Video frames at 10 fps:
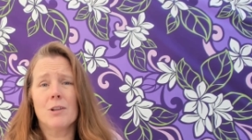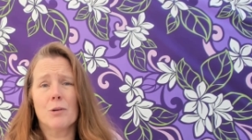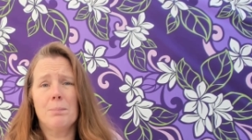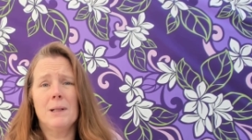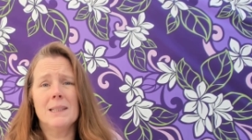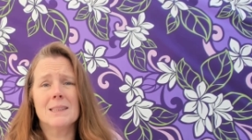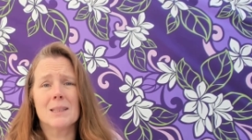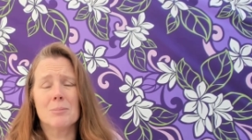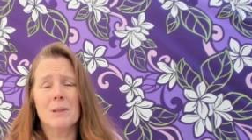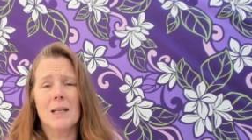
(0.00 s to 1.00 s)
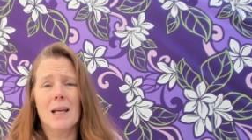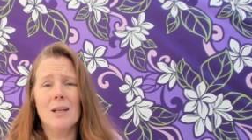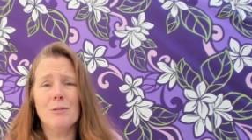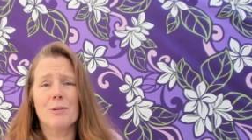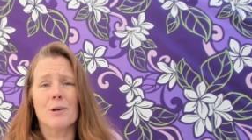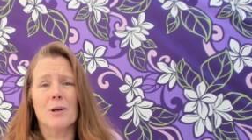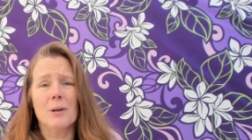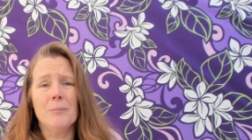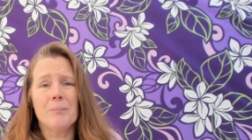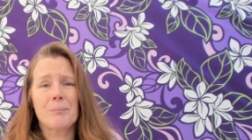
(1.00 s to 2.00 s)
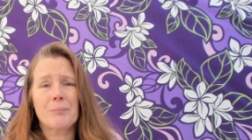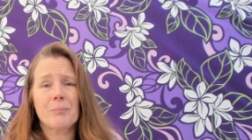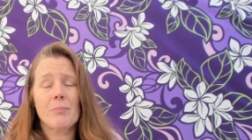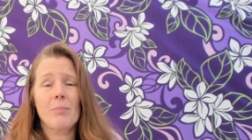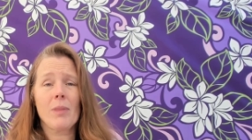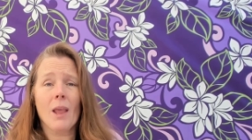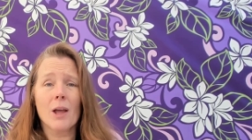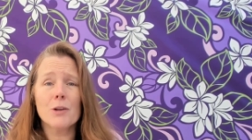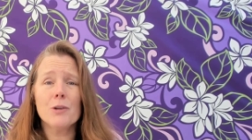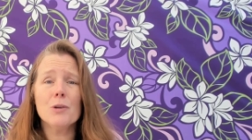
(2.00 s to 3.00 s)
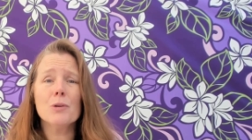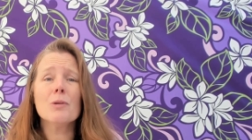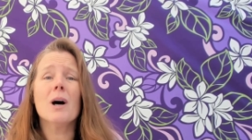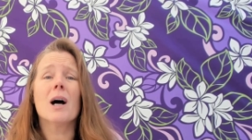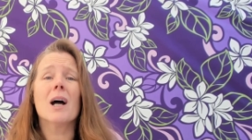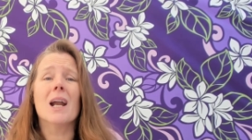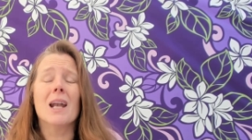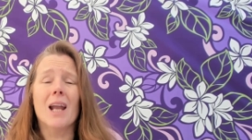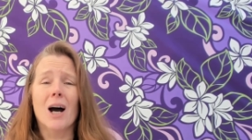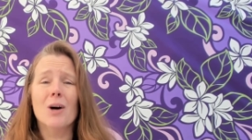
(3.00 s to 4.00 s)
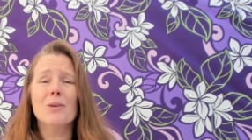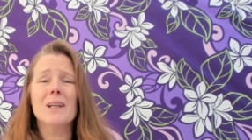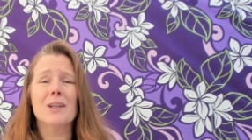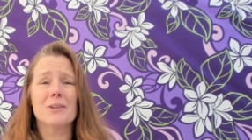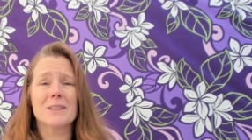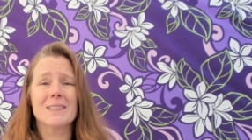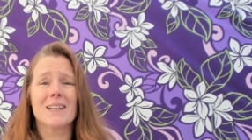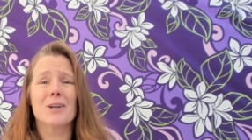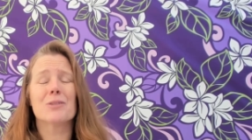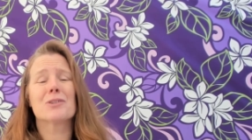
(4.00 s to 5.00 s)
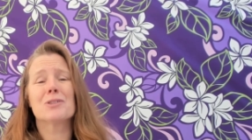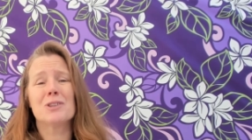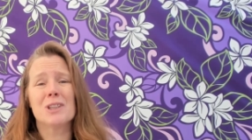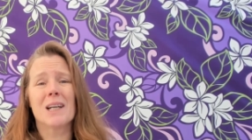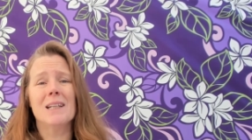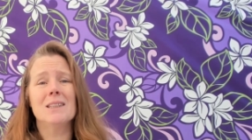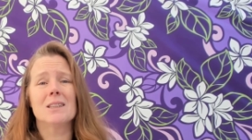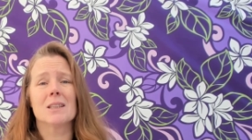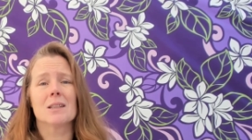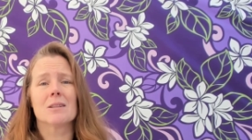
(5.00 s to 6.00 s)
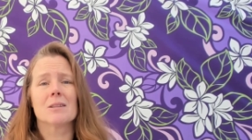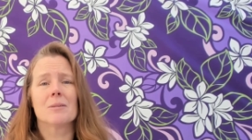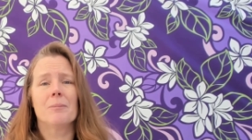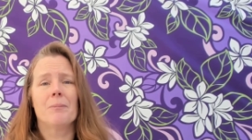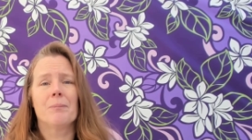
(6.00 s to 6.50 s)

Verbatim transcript: with your pleasing behavior, you are allowing yourself to change it.